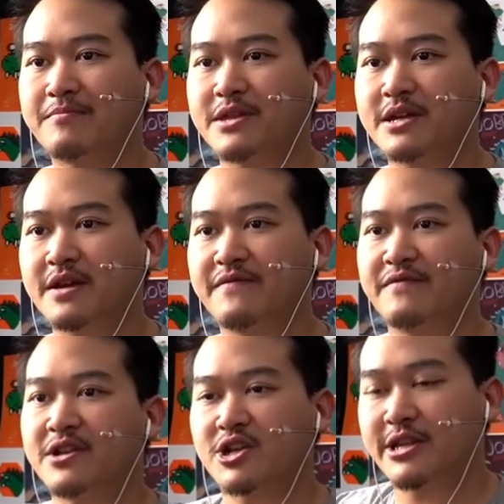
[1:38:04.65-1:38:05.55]
I'm thinking of
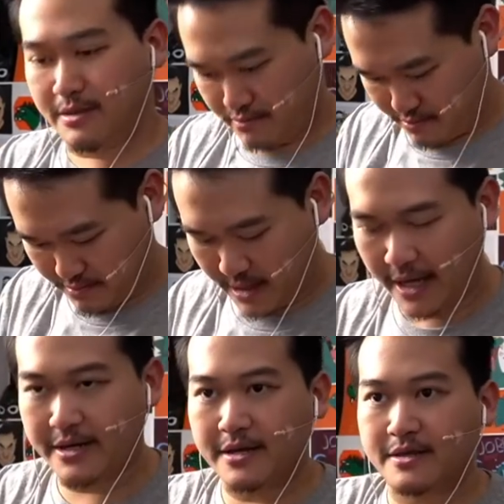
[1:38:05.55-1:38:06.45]
eventually
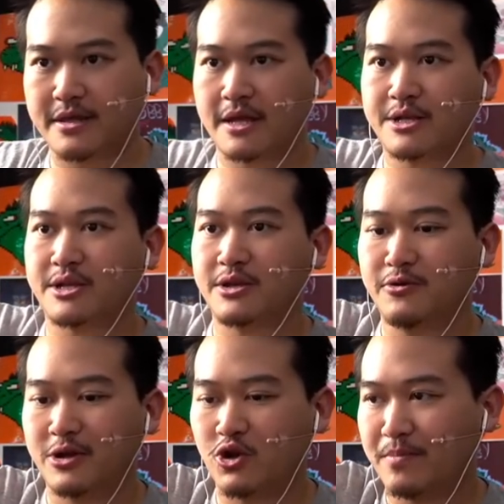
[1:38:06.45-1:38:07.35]
getting it thanks to
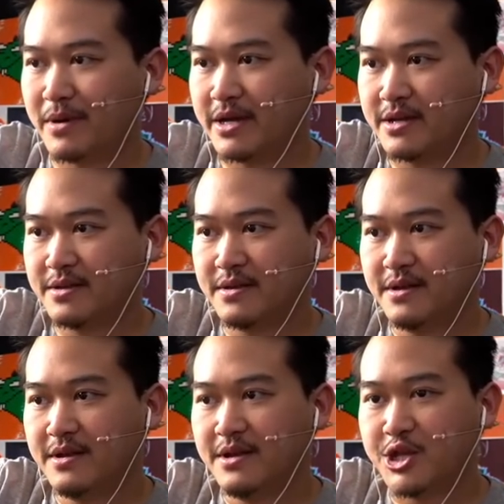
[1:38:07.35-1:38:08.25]
you. I dropped my
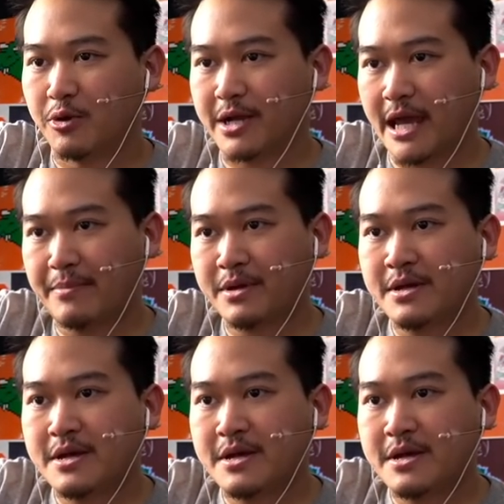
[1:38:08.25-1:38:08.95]
soda cap.